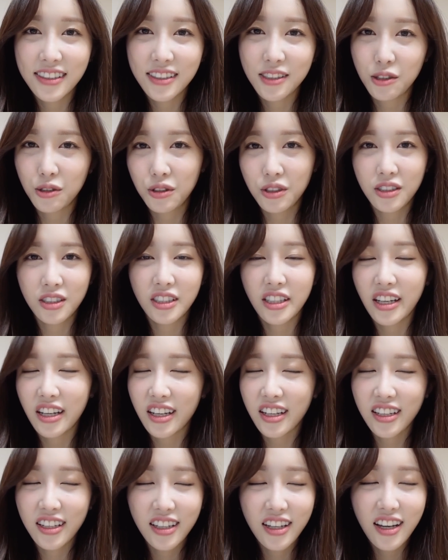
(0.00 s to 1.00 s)
She was just
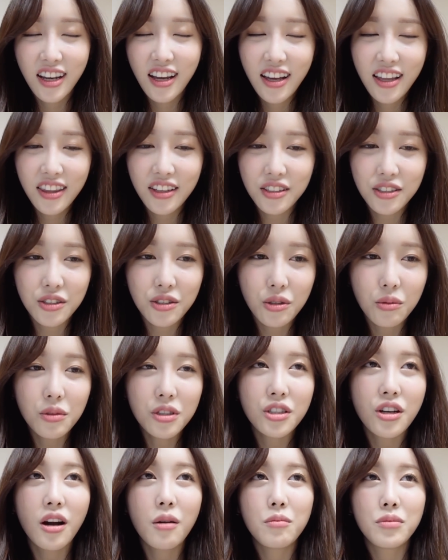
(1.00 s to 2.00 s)
like, there's so
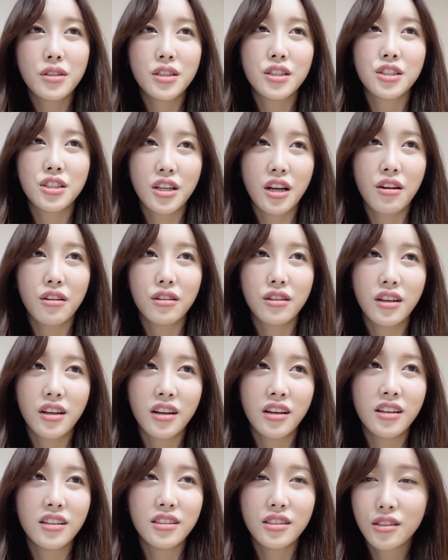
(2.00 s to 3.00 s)
much competition out
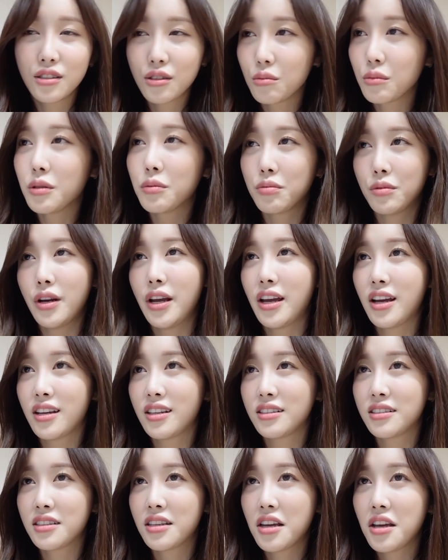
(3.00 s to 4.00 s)
there and so many
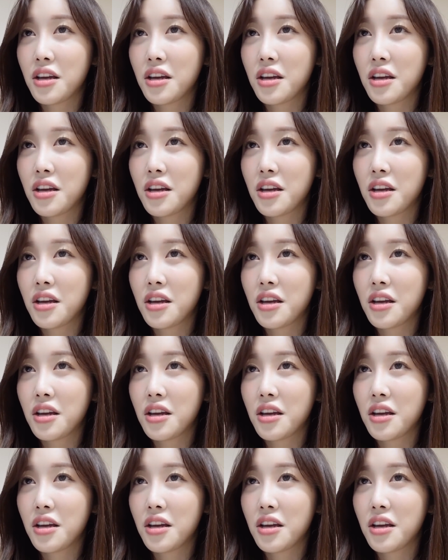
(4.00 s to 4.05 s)
brands.